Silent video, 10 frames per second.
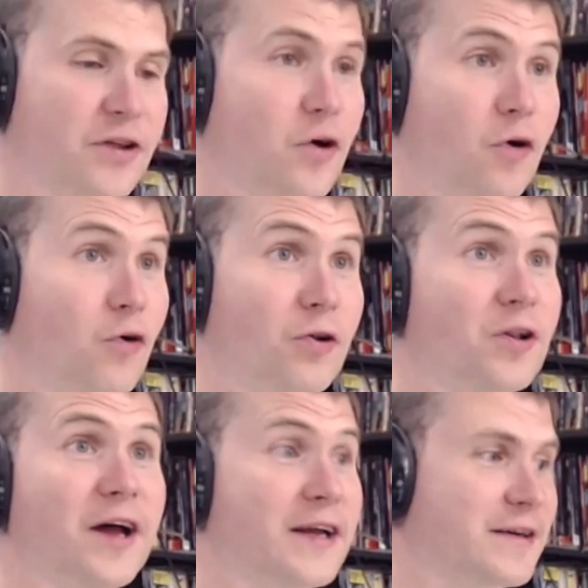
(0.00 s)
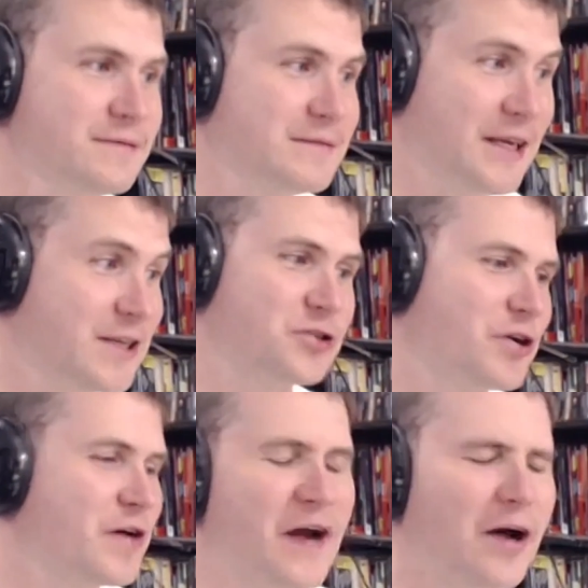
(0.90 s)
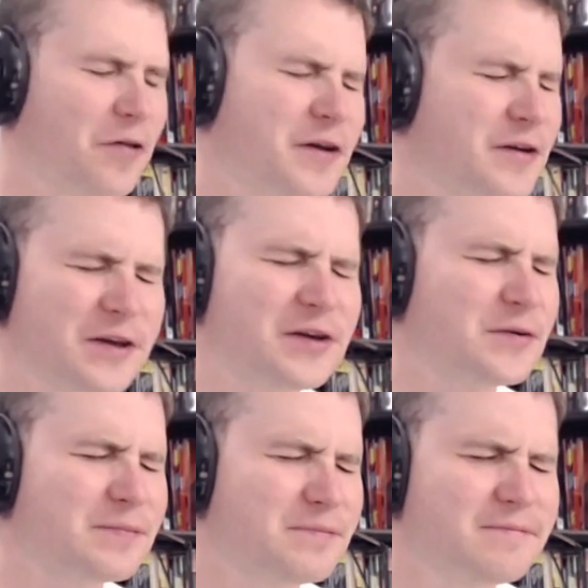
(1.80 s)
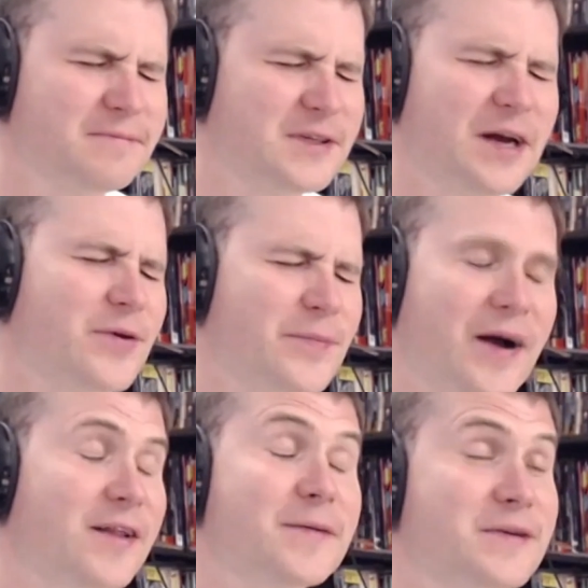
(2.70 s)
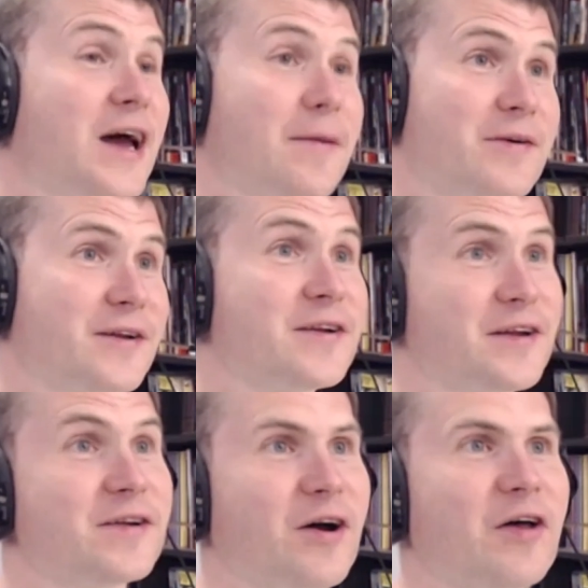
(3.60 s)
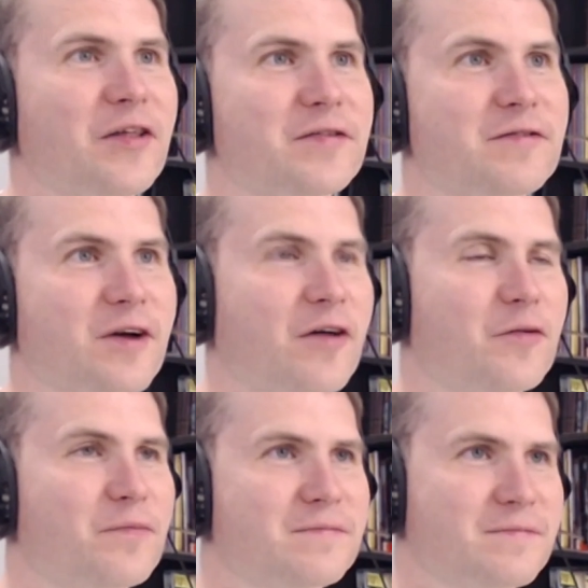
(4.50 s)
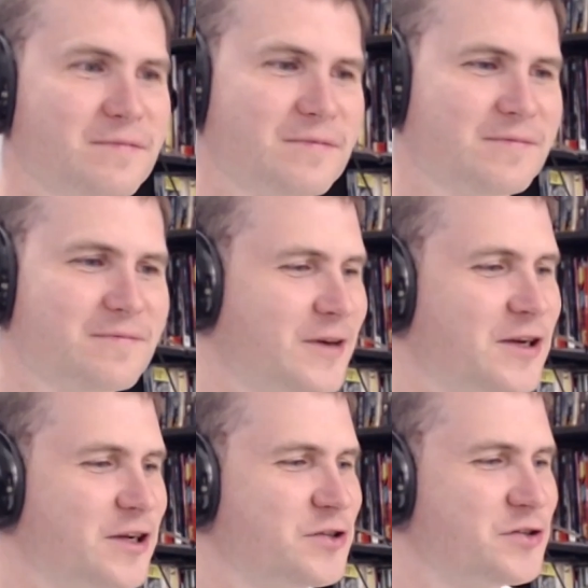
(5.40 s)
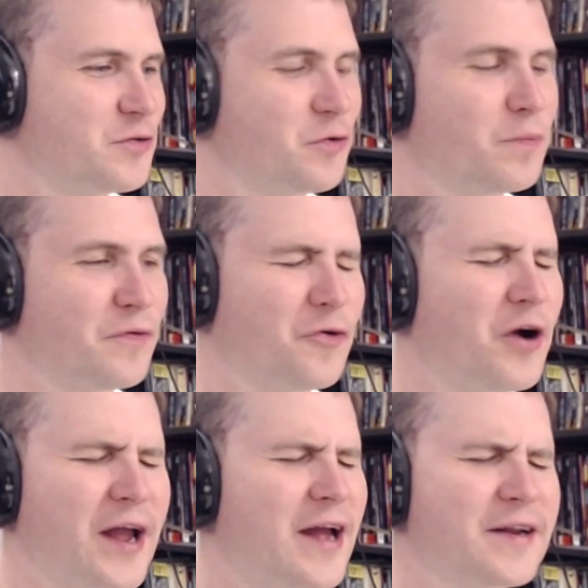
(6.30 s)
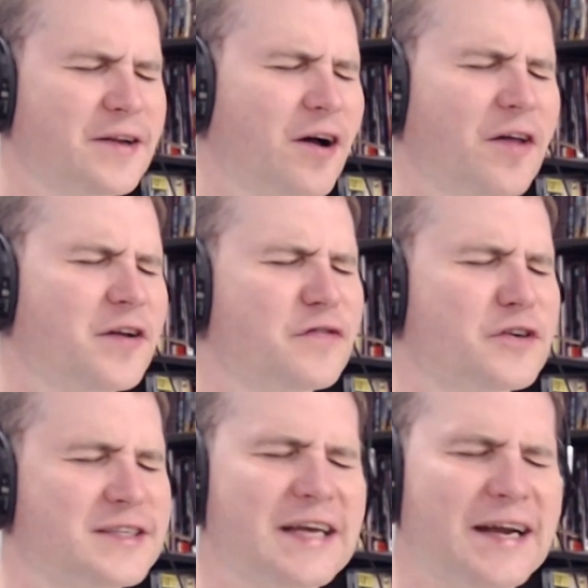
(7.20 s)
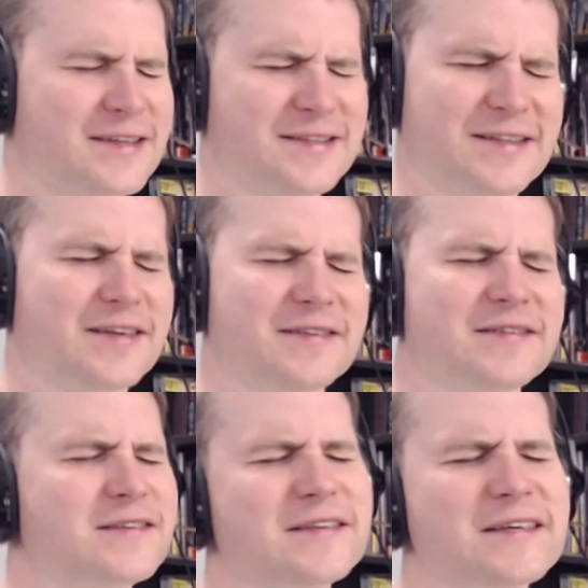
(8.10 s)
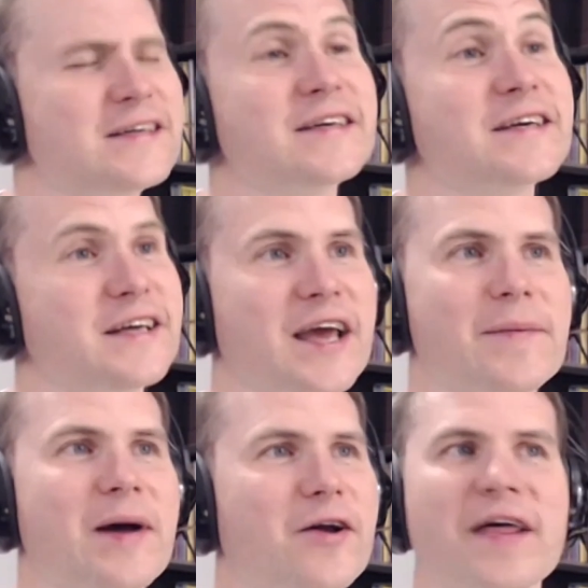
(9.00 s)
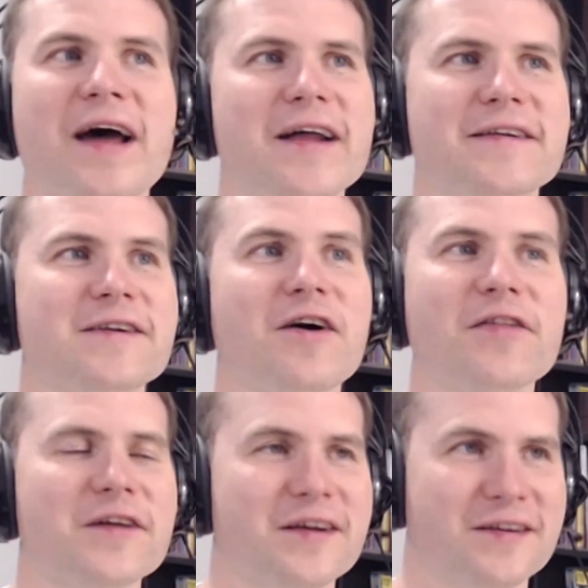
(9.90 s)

the whole like history of how the zombie apocalypse happened and all the conditions of the world beforehand and all the different sects that came out of that and all the